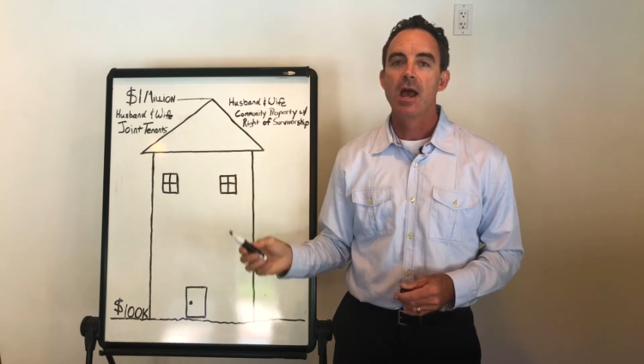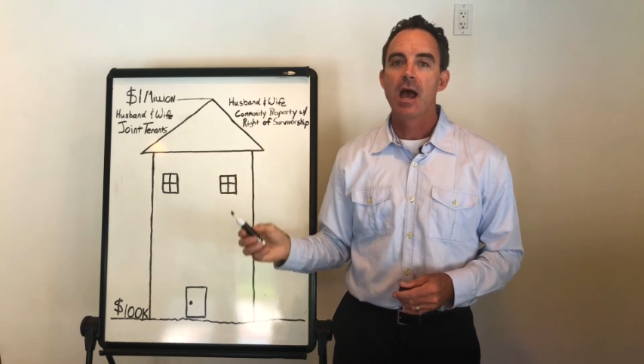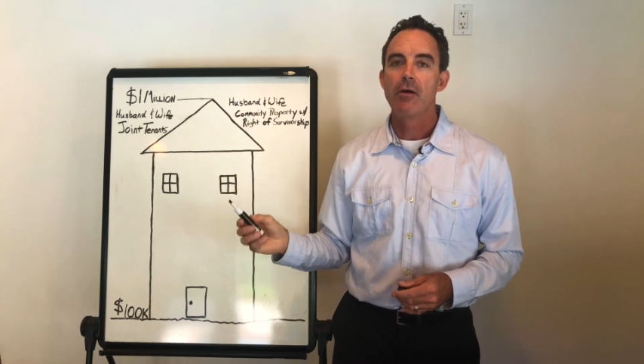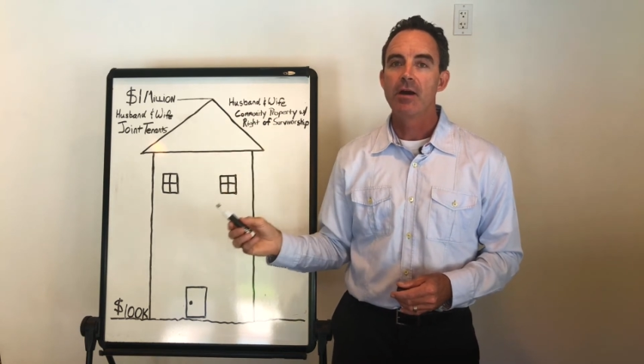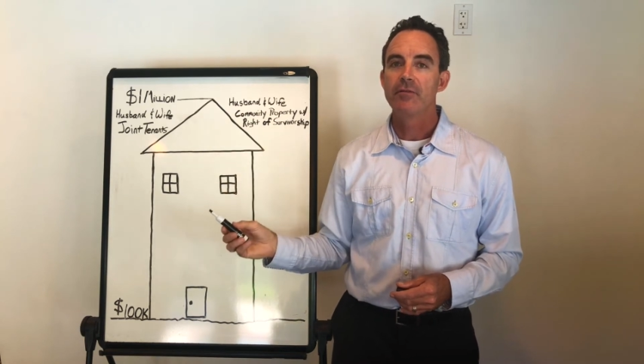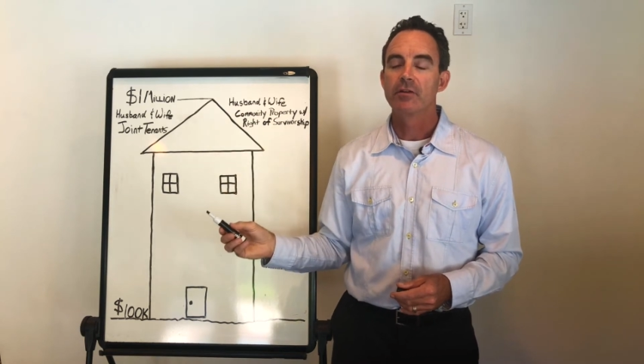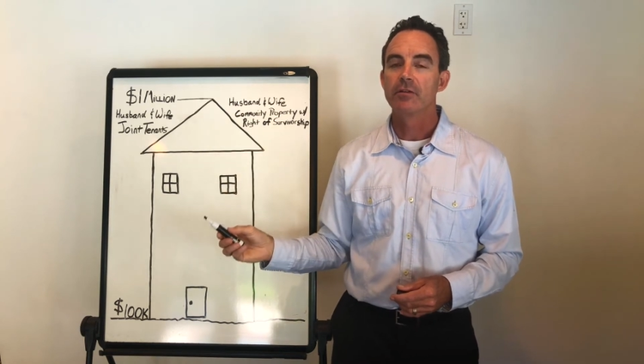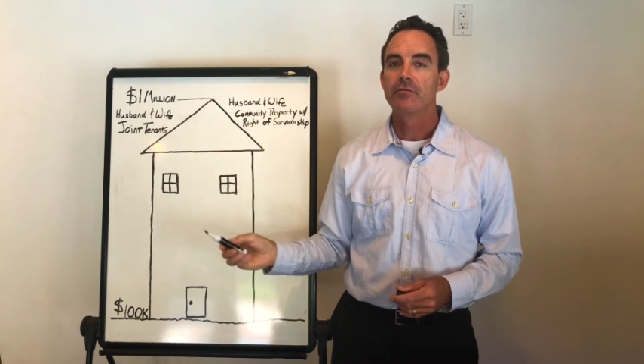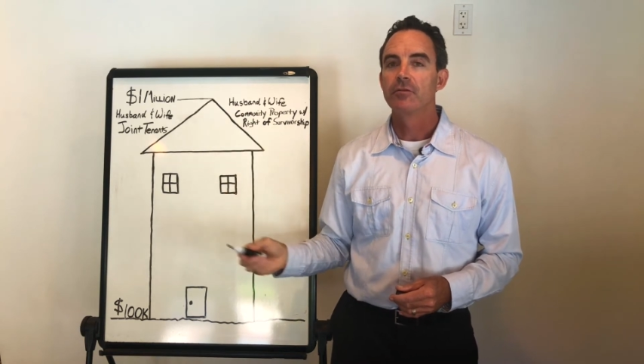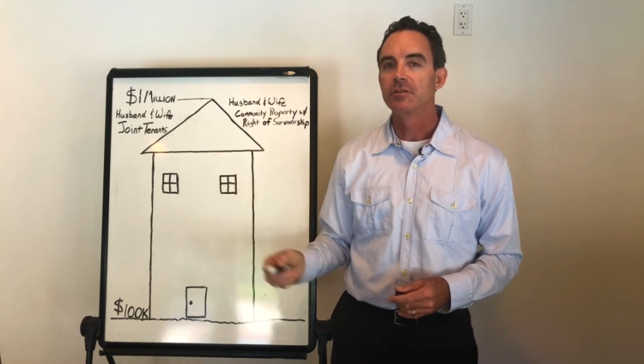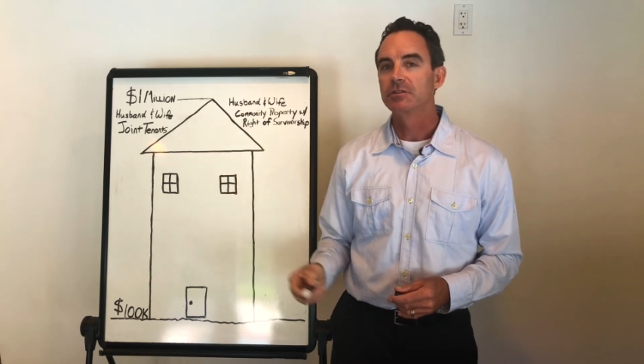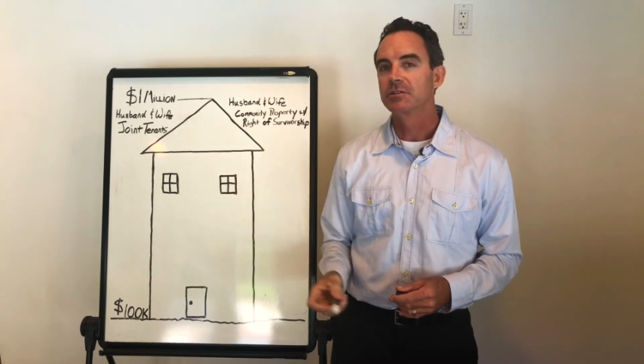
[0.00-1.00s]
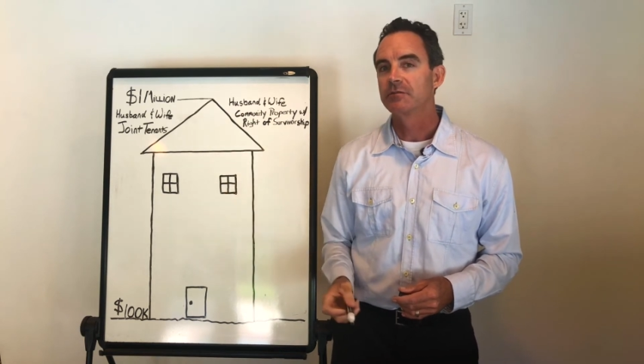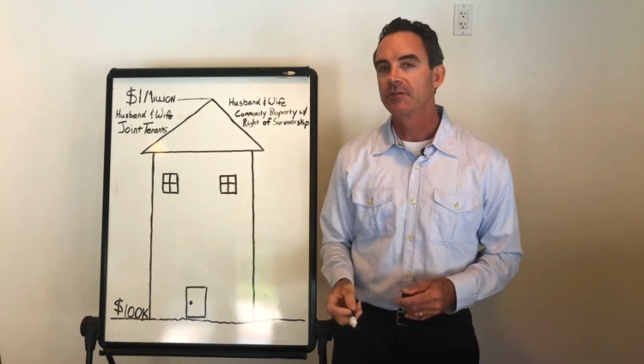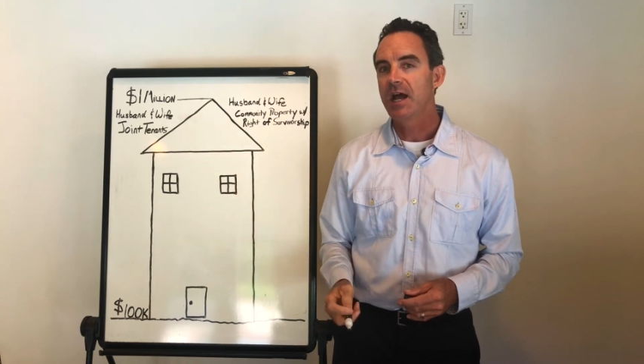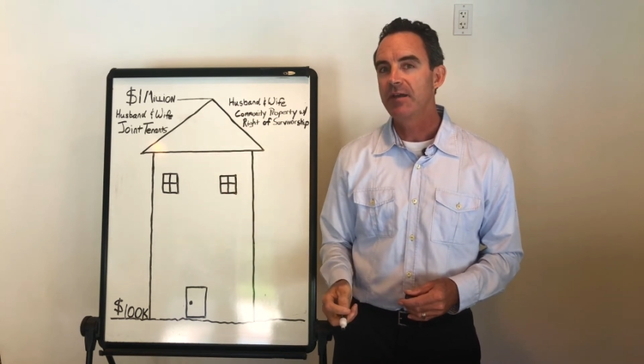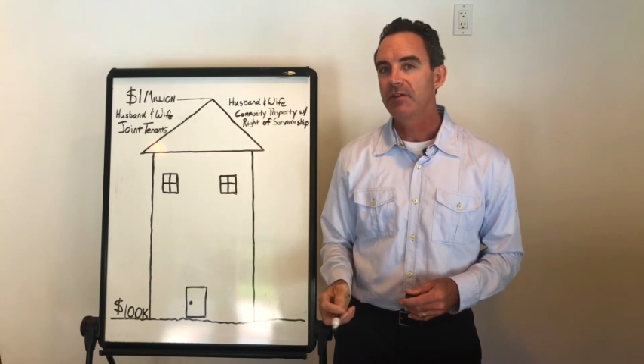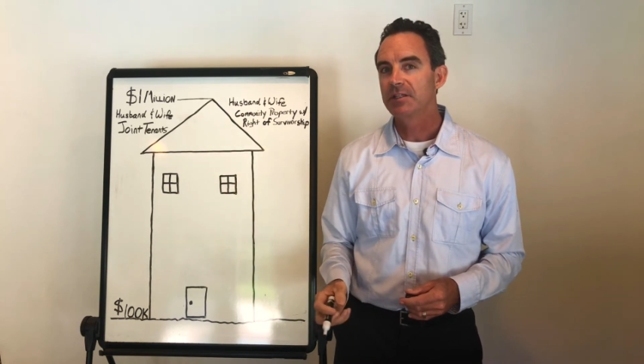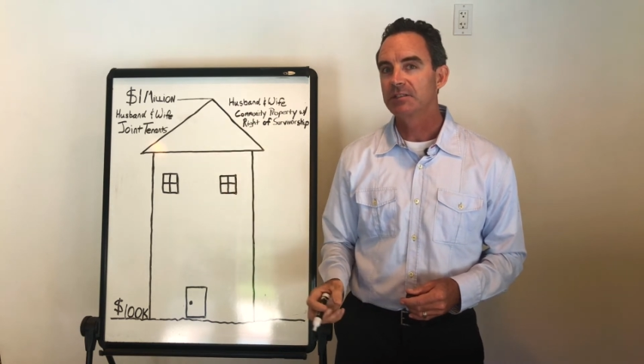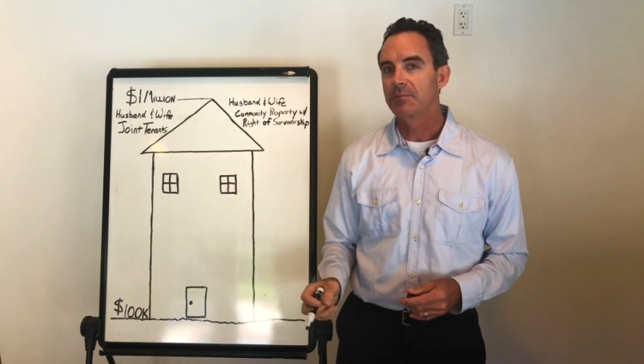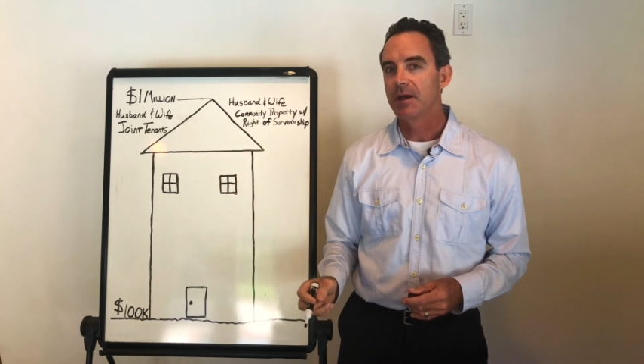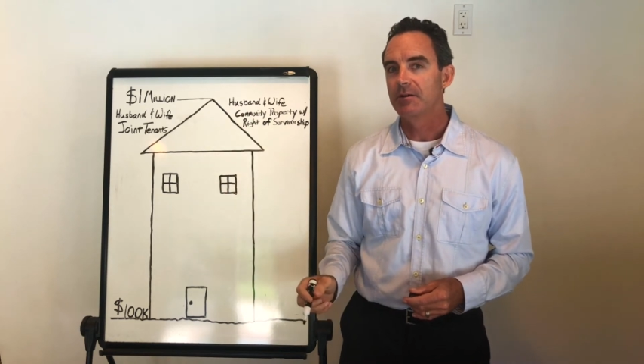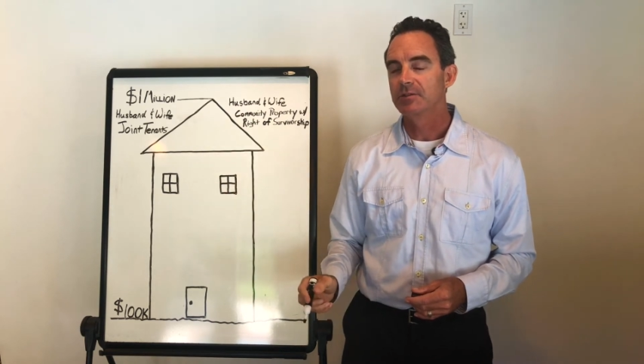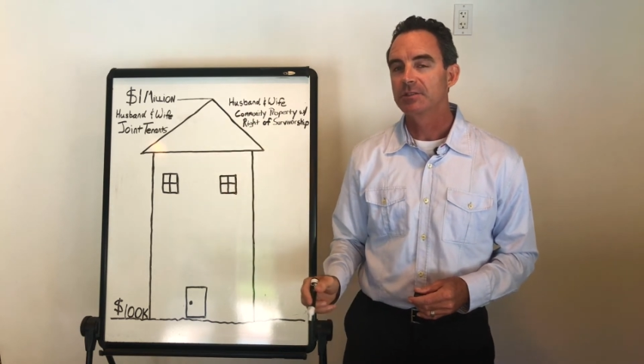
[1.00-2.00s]
However, for the surviving
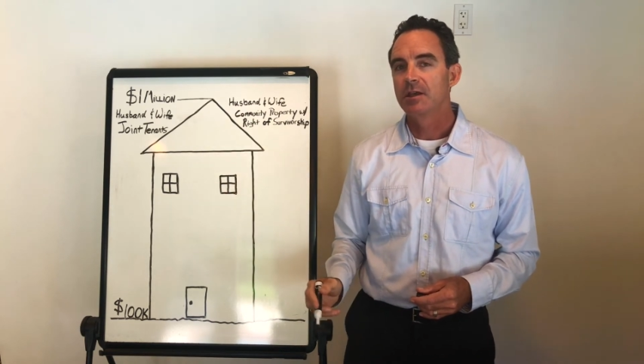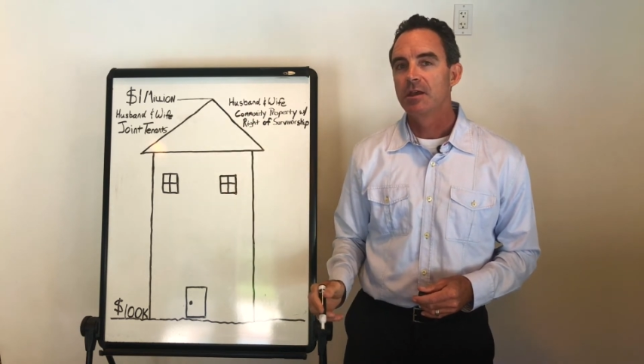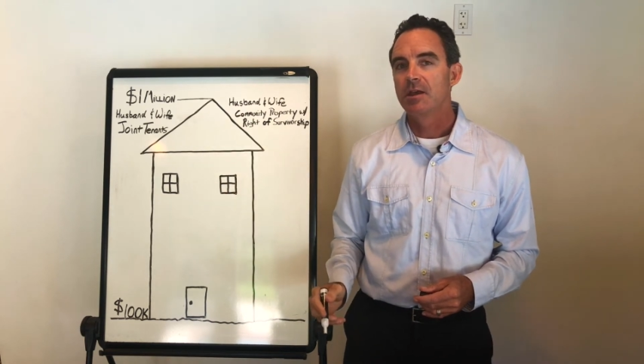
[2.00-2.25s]
spouse,